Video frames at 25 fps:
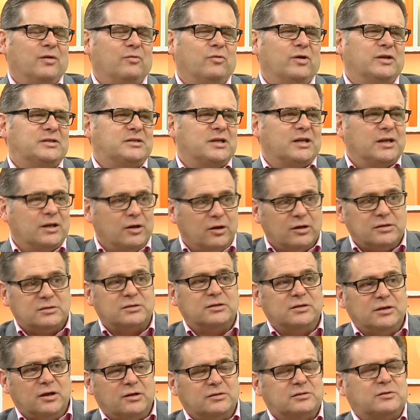We're seeing lots
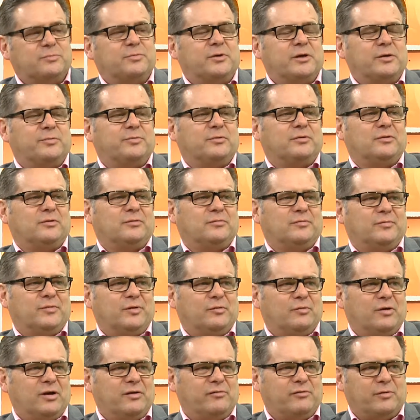and lots of people
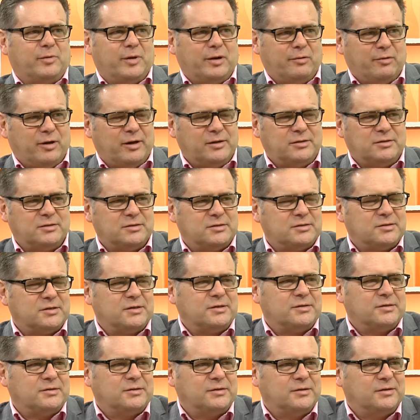away from our agency
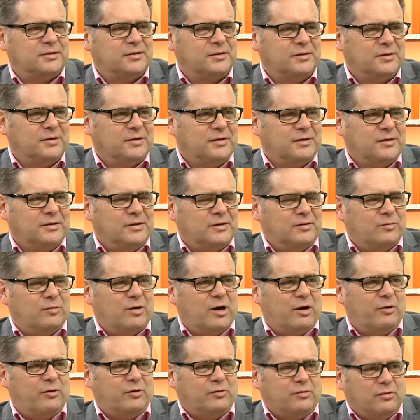to
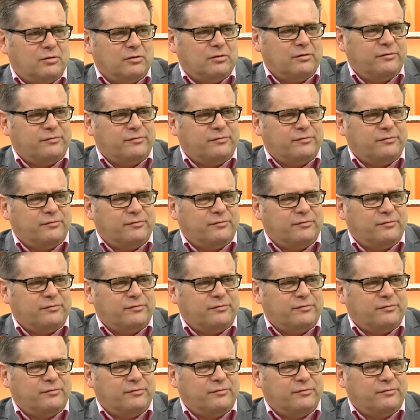Rarotonga,